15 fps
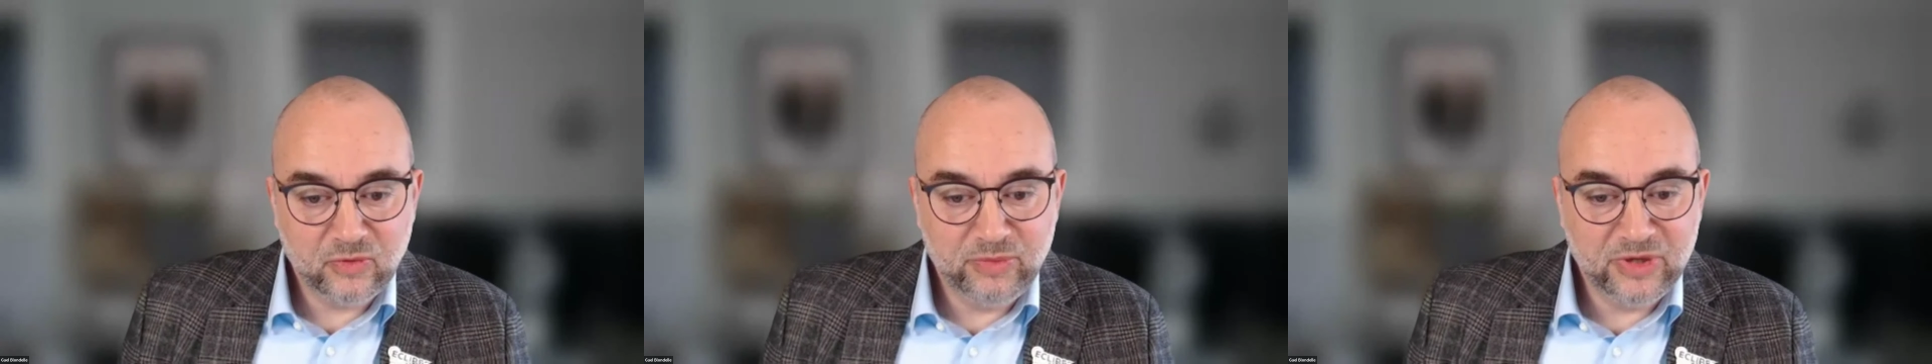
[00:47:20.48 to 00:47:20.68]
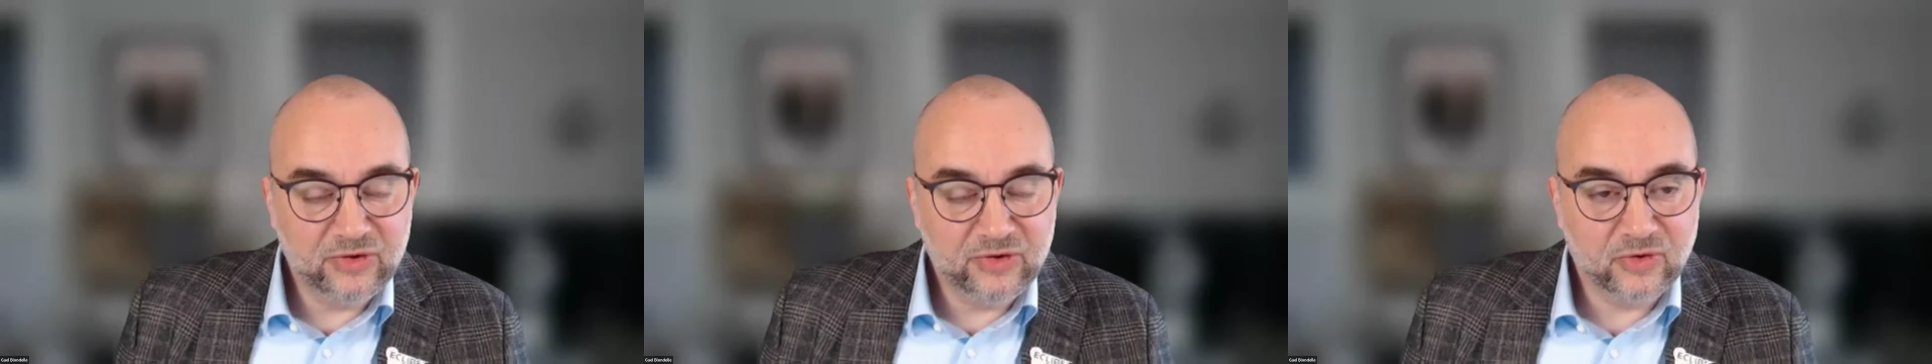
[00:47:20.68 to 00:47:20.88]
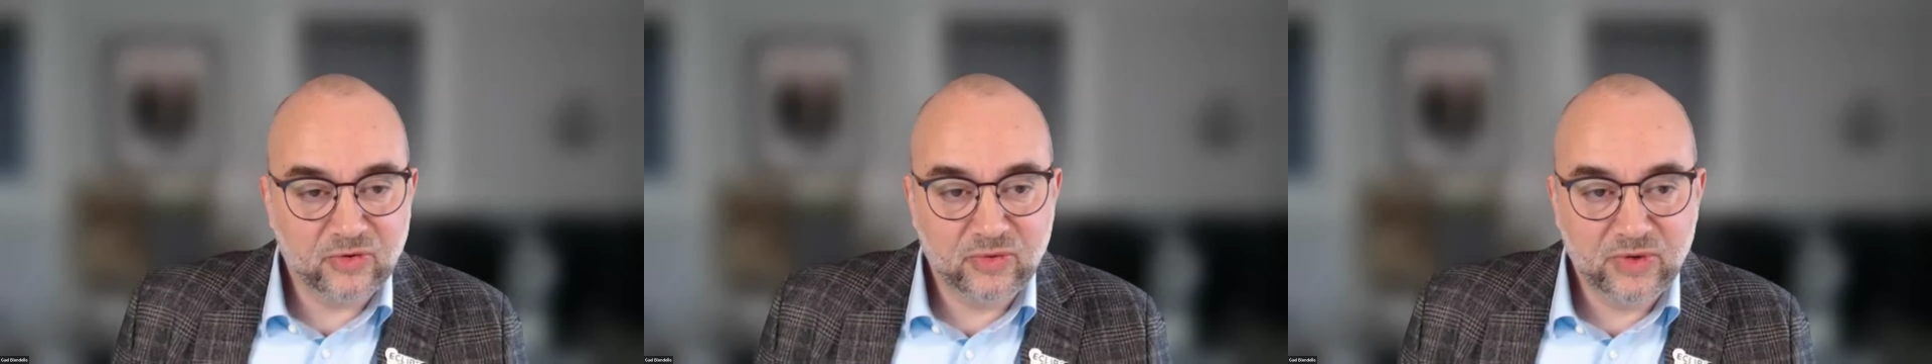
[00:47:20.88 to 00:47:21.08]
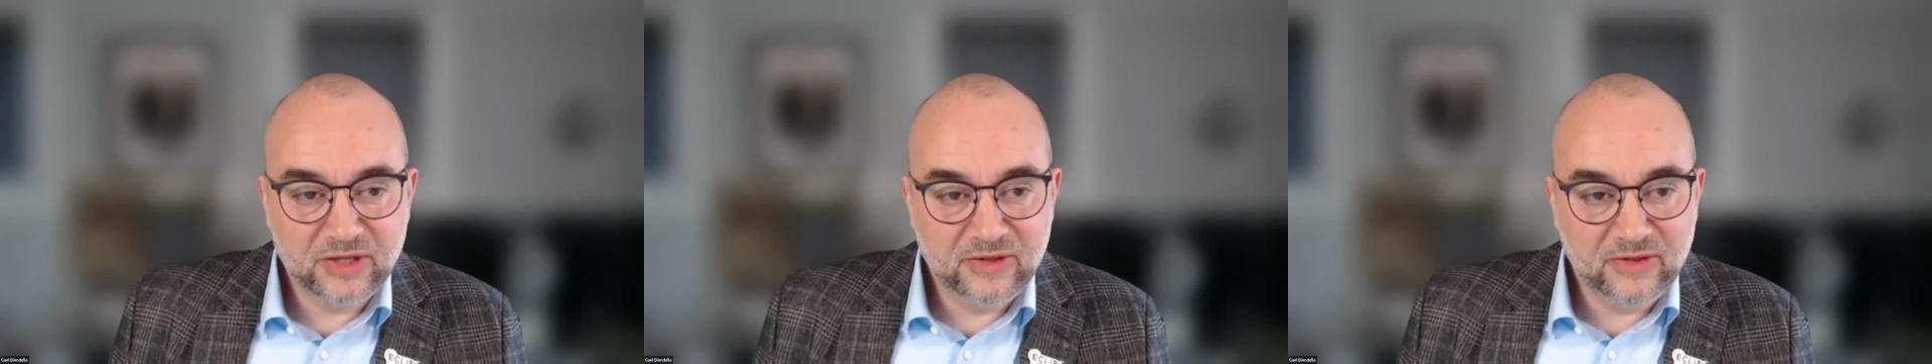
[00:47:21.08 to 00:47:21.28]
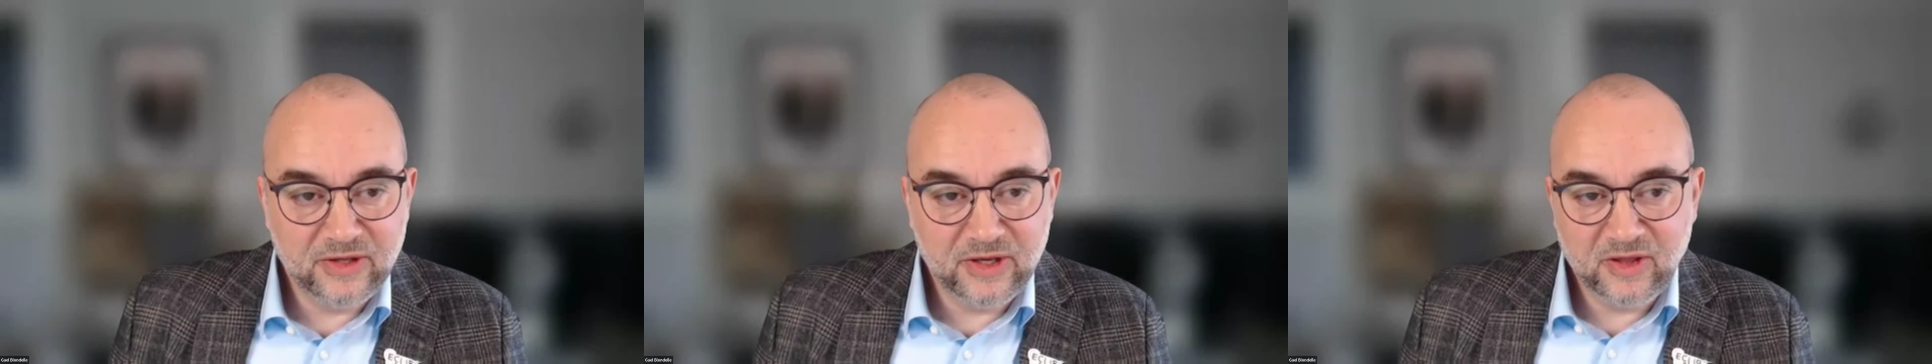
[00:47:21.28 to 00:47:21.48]
better
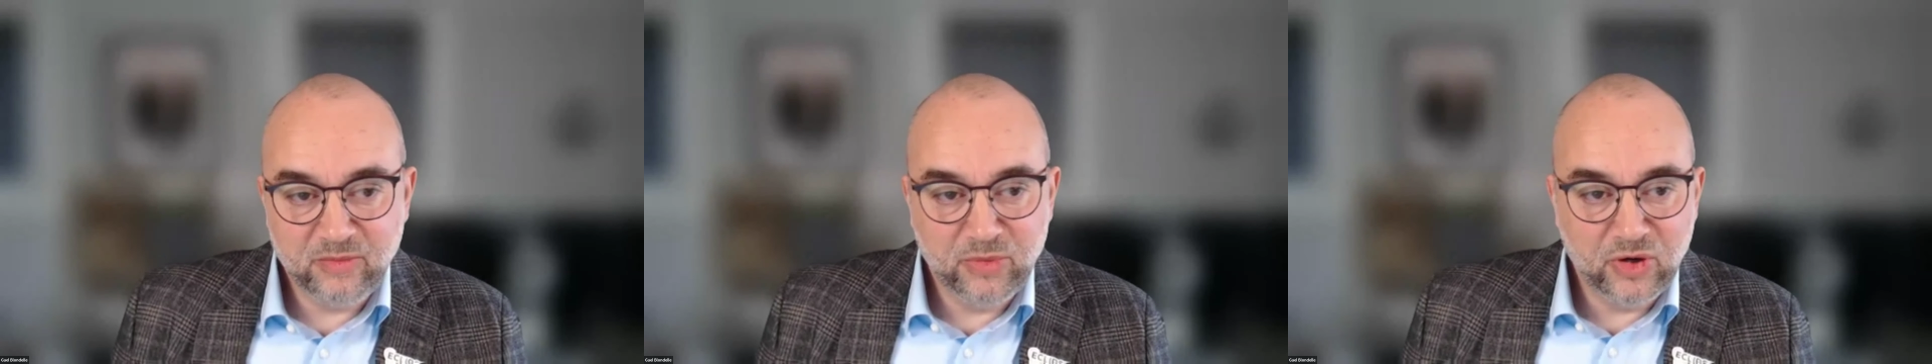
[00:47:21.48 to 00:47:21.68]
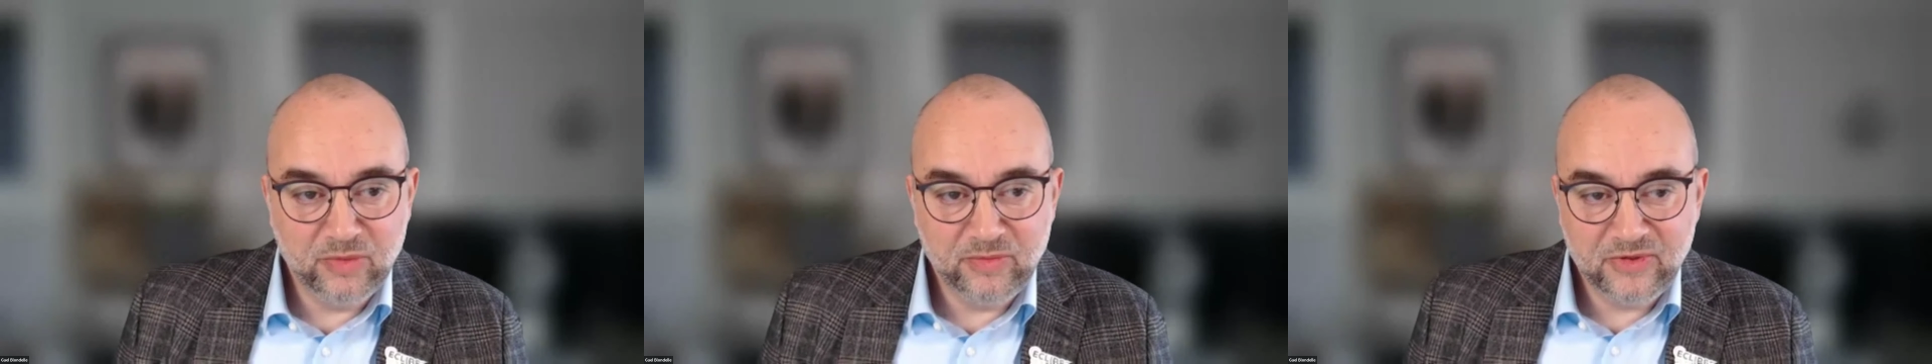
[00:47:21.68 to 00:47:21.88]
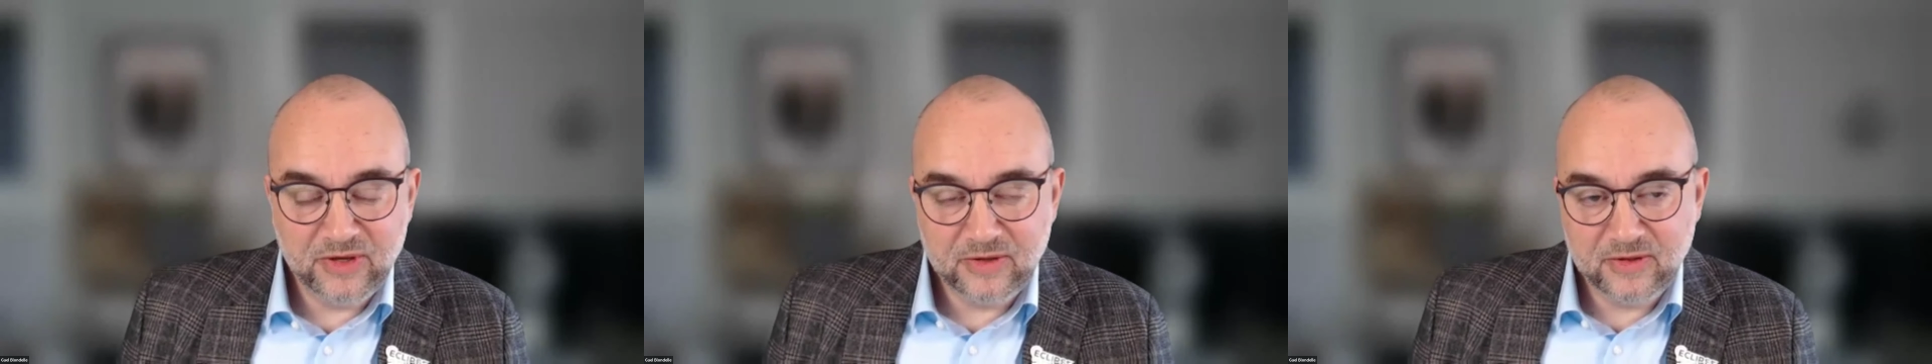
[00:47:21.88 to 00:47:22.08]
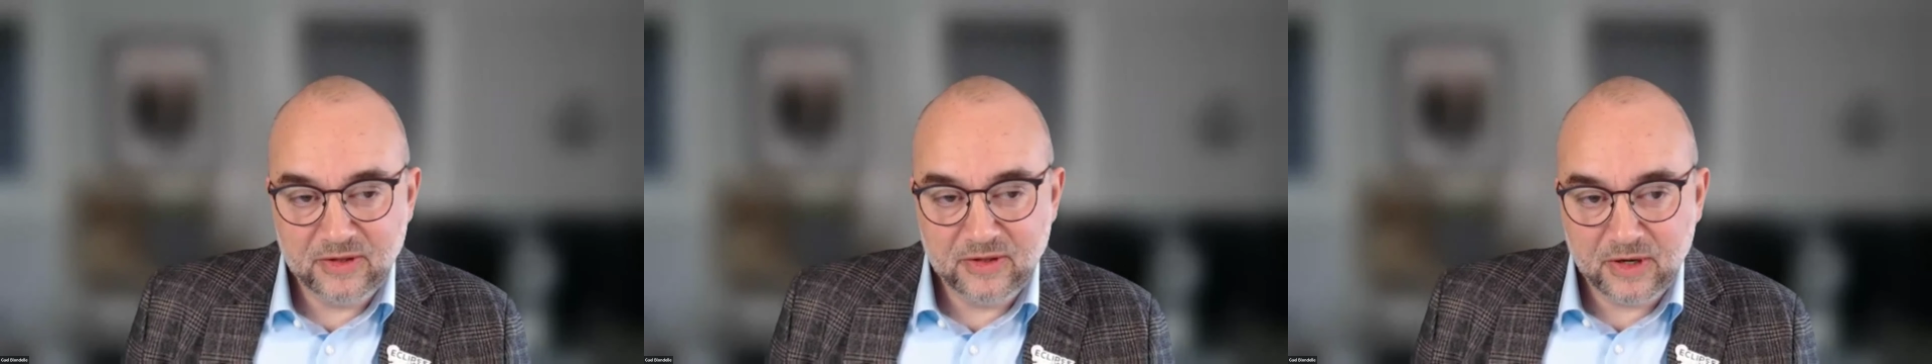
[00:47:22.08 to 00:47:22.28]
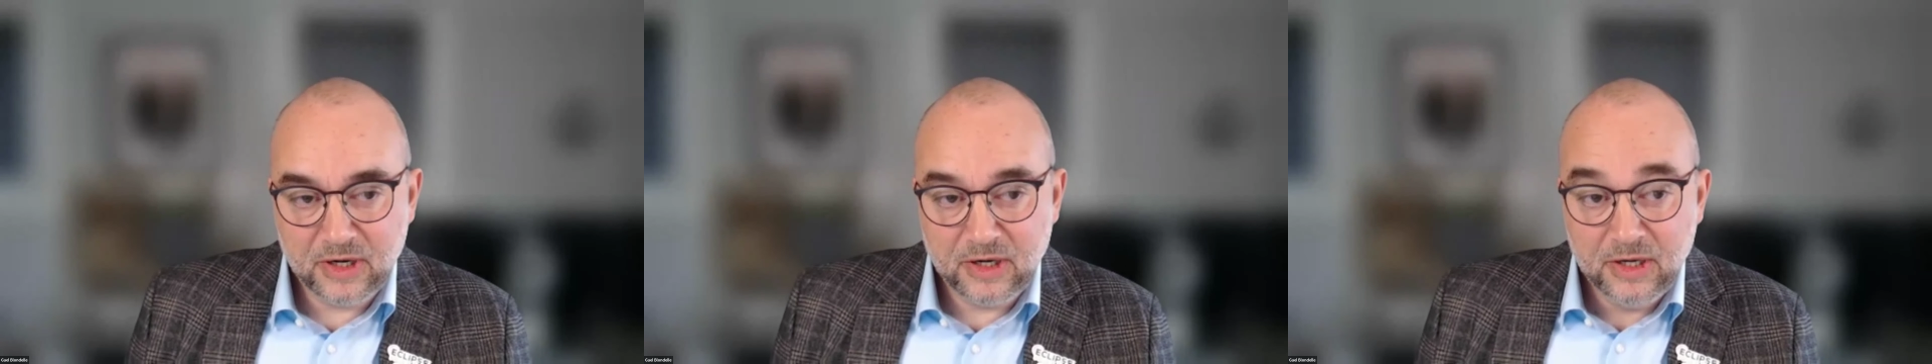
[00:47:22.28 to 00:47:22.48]
create the SBOMs,
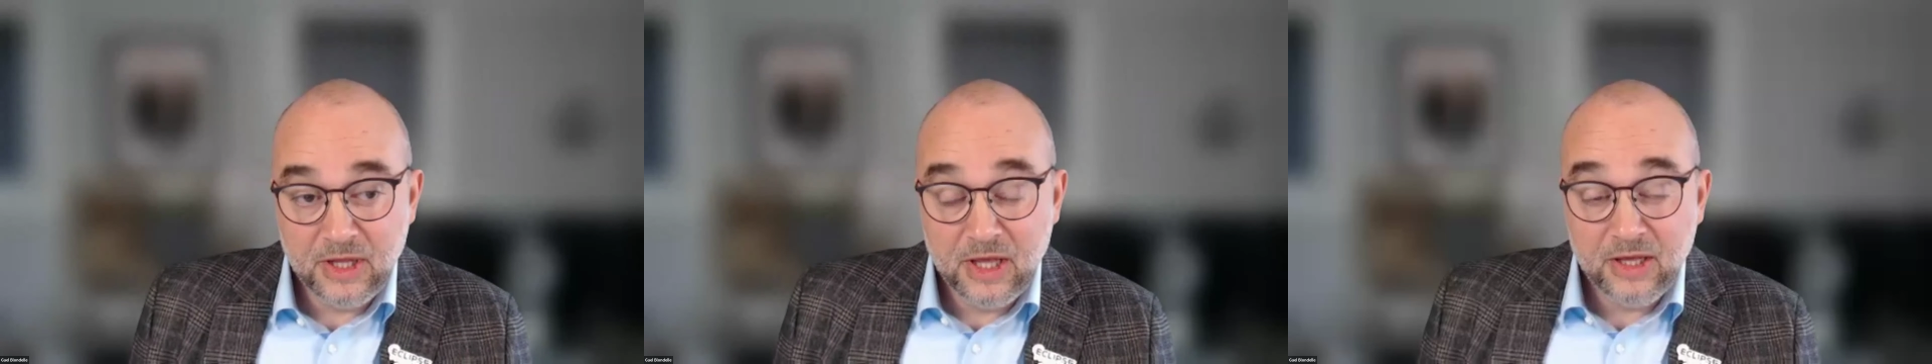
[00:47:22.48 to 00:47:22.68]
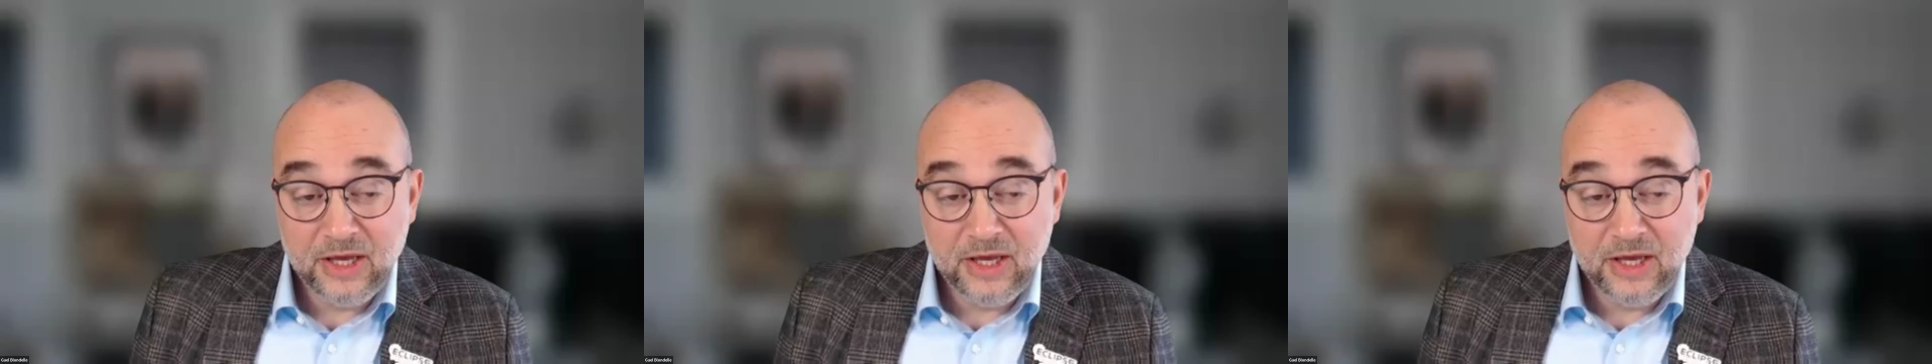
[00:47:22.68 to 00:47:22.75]
etc.